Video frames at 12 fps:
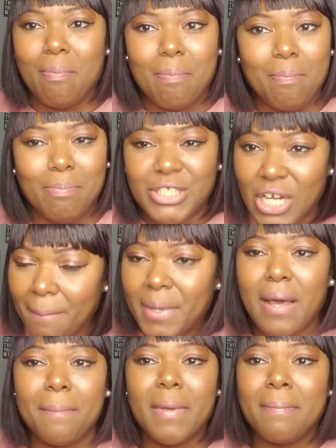jumping
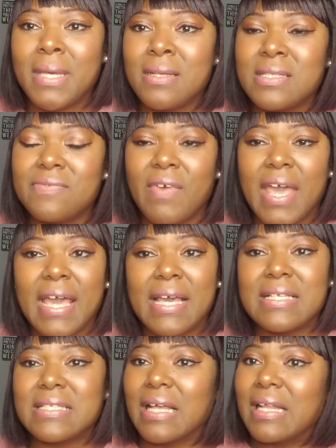up in men's
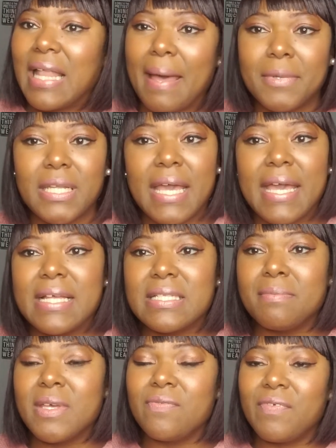face and clapping the hands
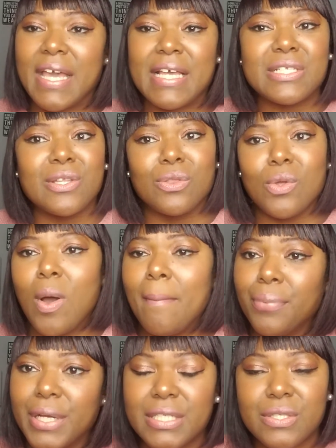in men's face and throwing
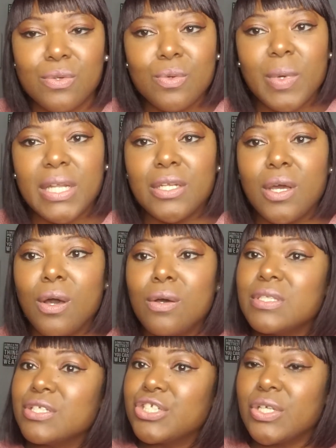bricks through
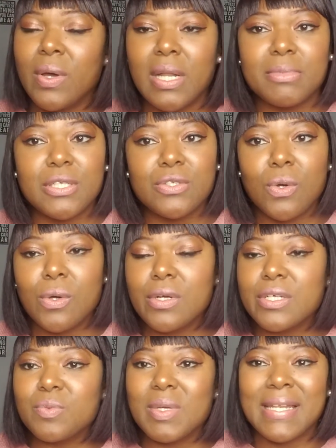windows and showing up to
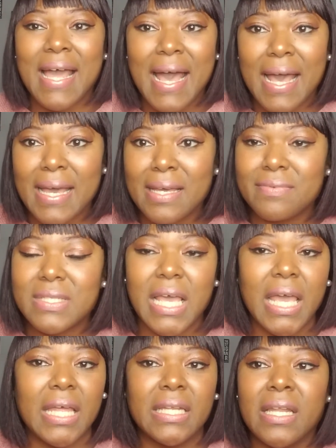doors with knives
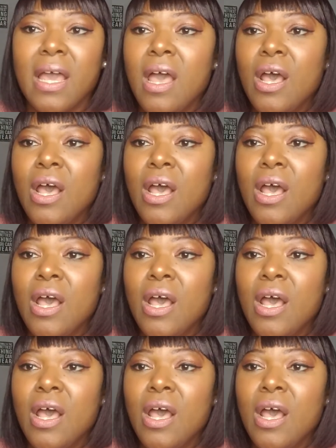and